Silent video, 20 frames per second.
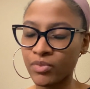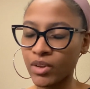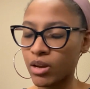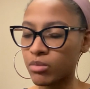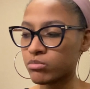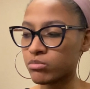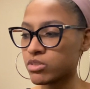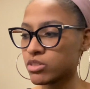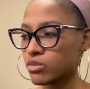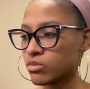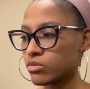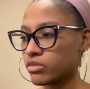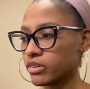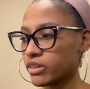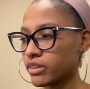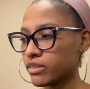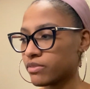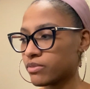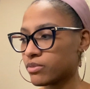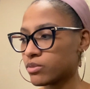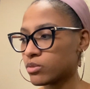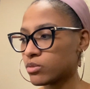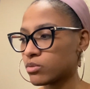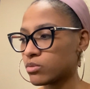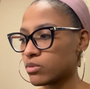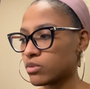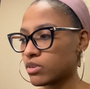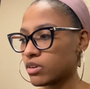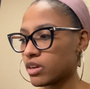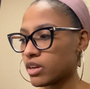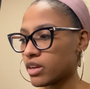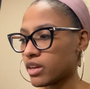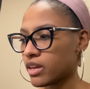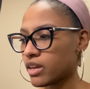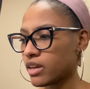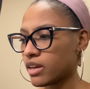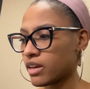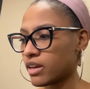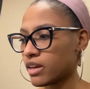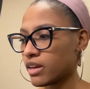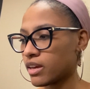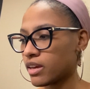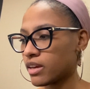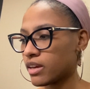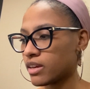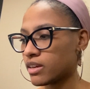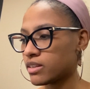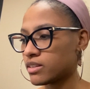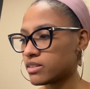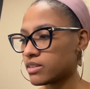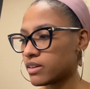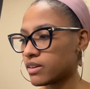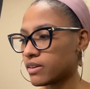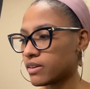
I'm so grateful. And